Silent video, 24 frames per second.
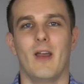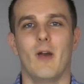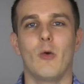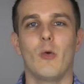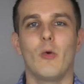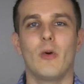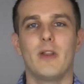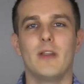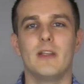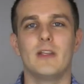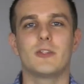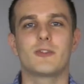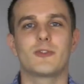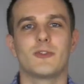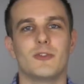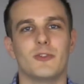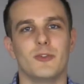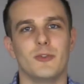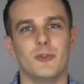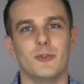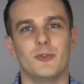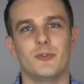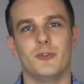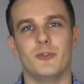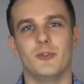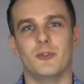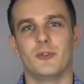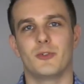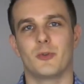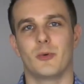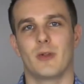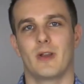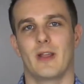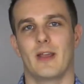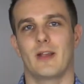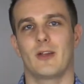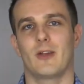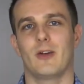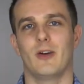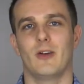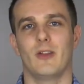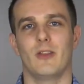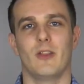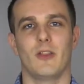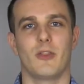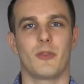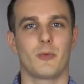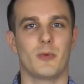I want to introduce you to what I
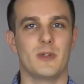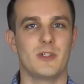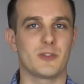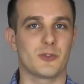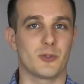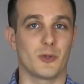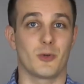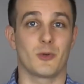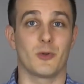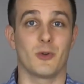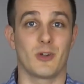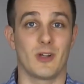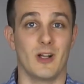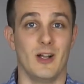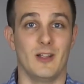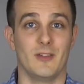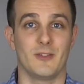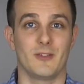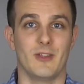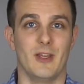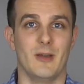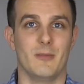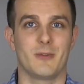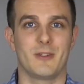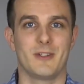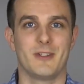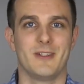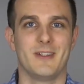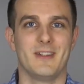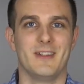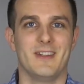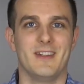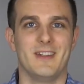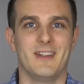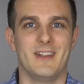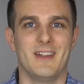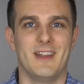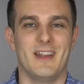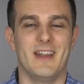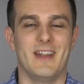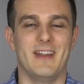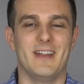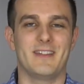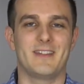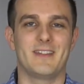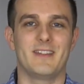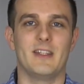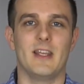call the three-circle concept.
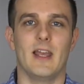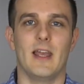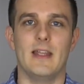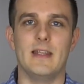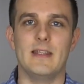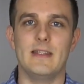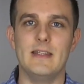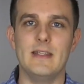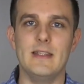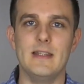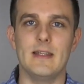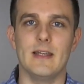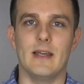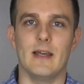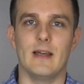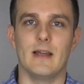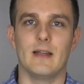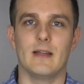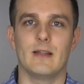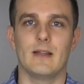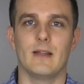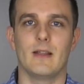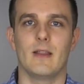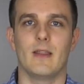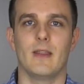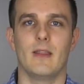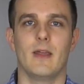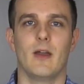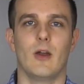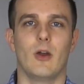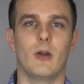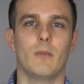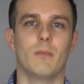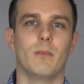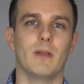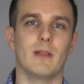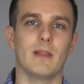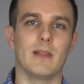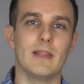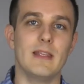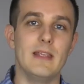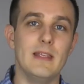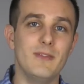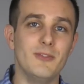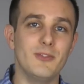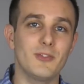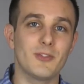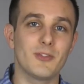And it's the idea that our
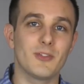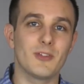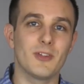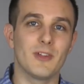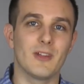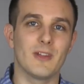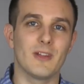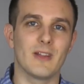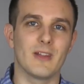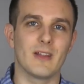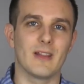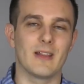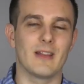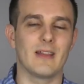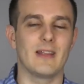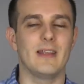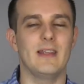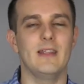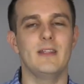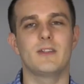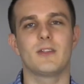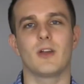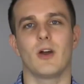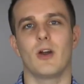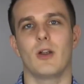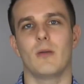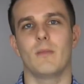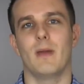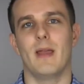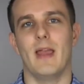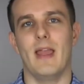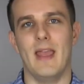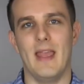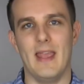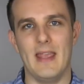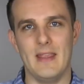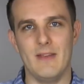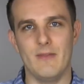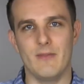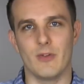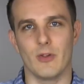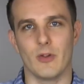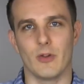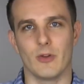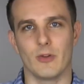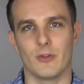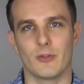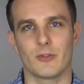beliefs lead to our
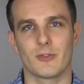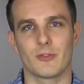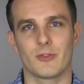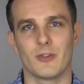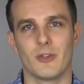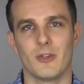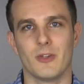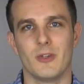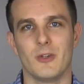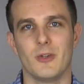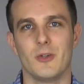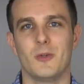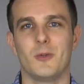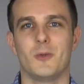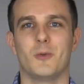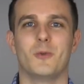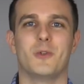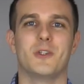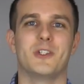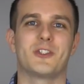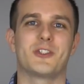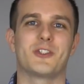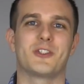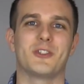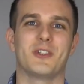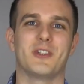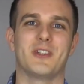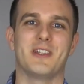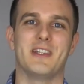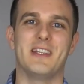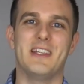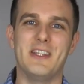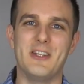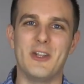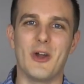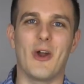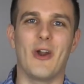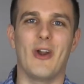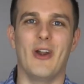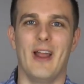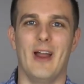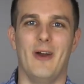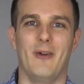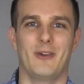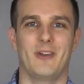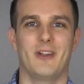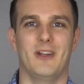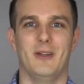behaviors, which lead to our
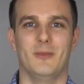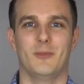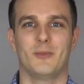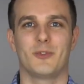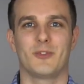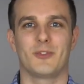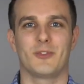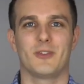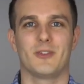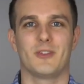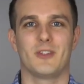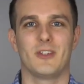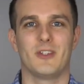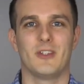outcomes.